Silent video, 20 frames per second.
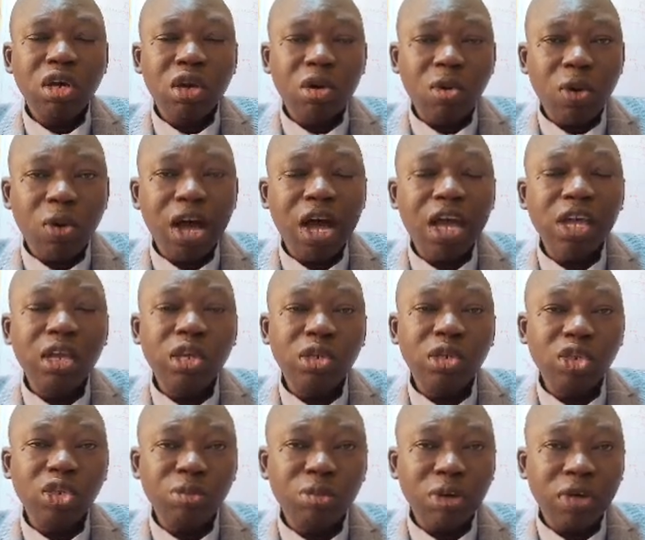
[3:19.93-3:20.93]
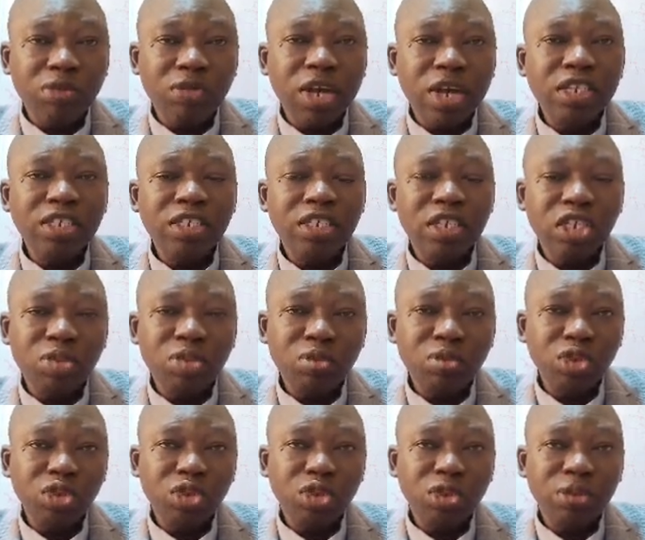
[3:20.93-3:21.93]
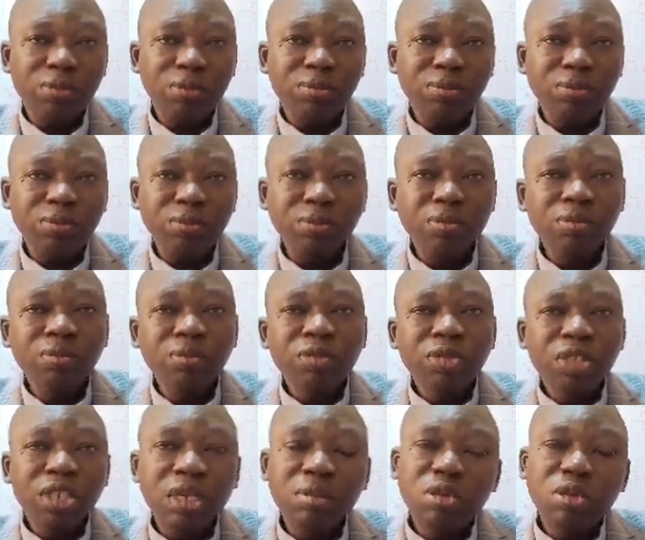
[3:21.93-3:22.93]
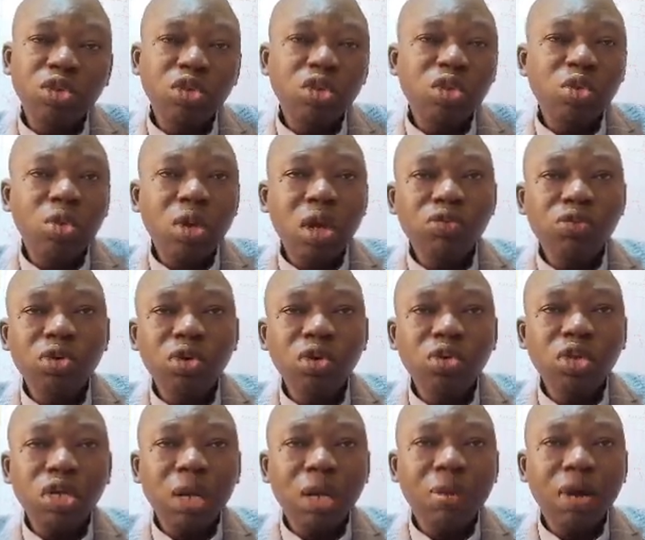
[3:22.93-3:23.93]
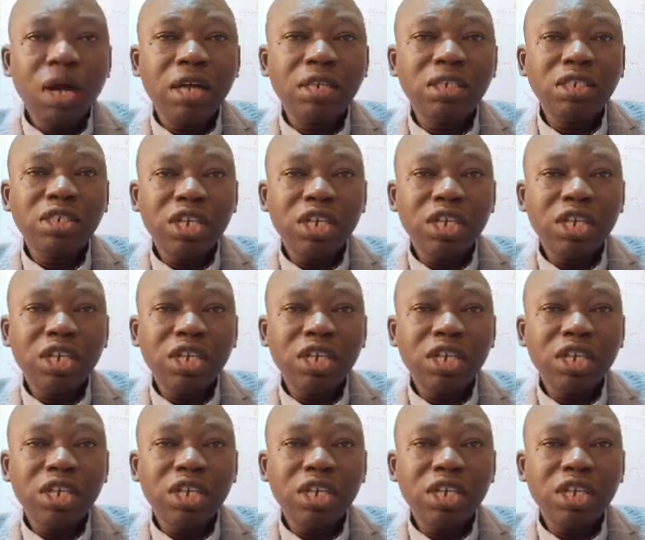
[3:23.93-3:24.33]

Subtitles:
while you supervise the exposure. In module 12, we're going to talk about